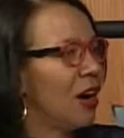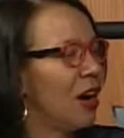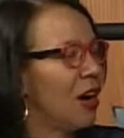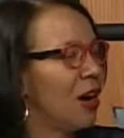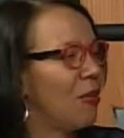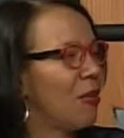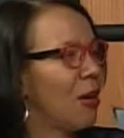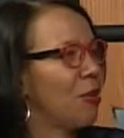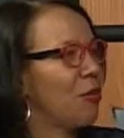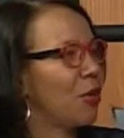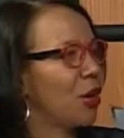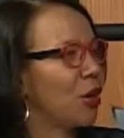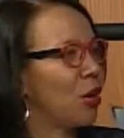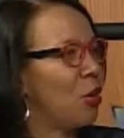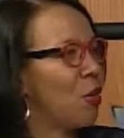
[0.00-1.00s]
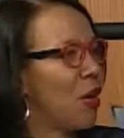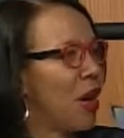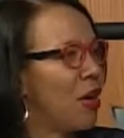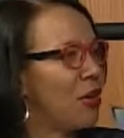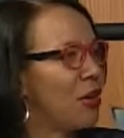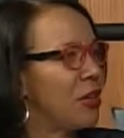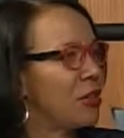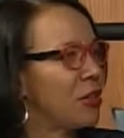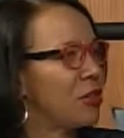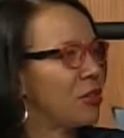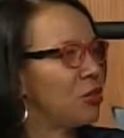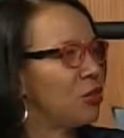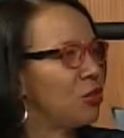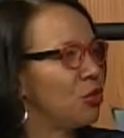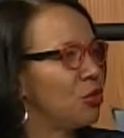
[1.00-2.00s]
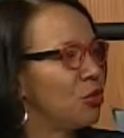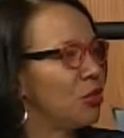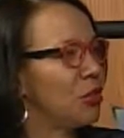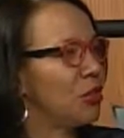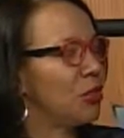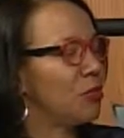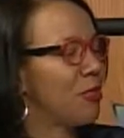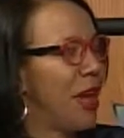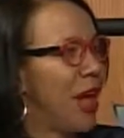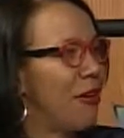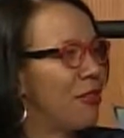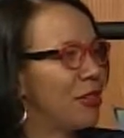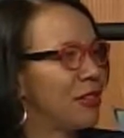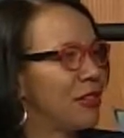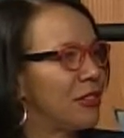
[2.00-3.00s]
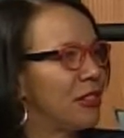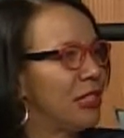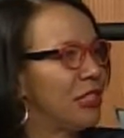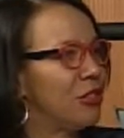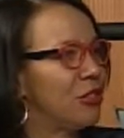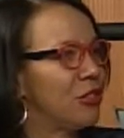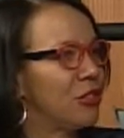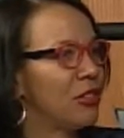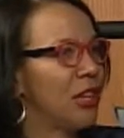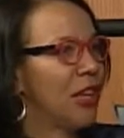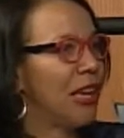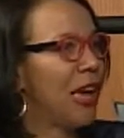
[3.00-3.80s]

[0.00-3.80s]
and bringing awareness to students, parents, seniors,